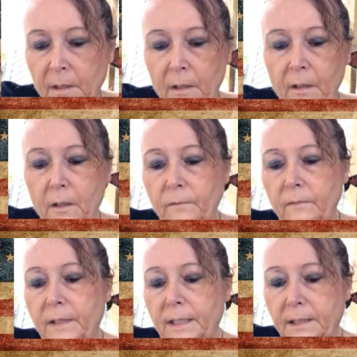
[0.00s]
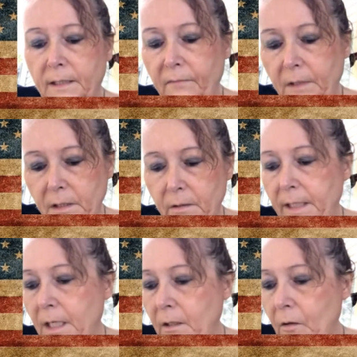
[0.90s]
You know, if you've got stuff that's already
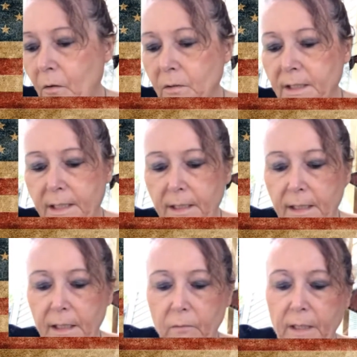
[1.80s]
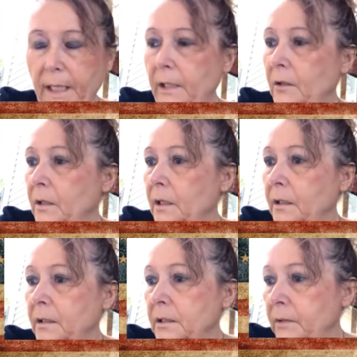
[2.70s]
got holes in it anyway, and you're not
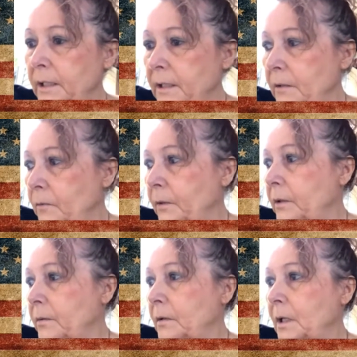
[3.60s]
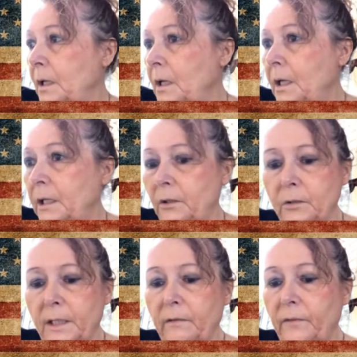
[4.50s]
going to do anything with it, and you're
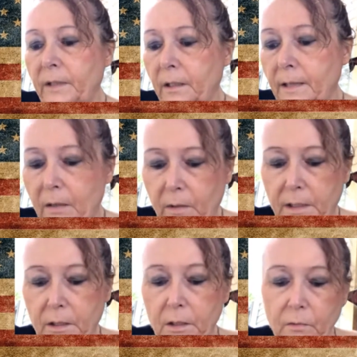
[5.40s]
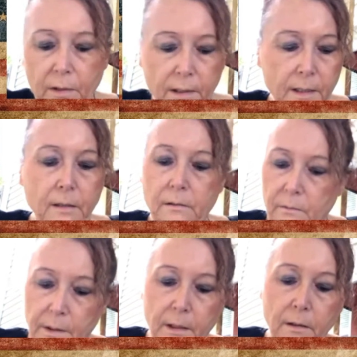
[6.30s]
trying to figure out what to do with it,
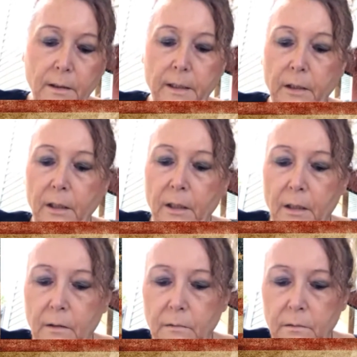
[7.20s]
well, there you go.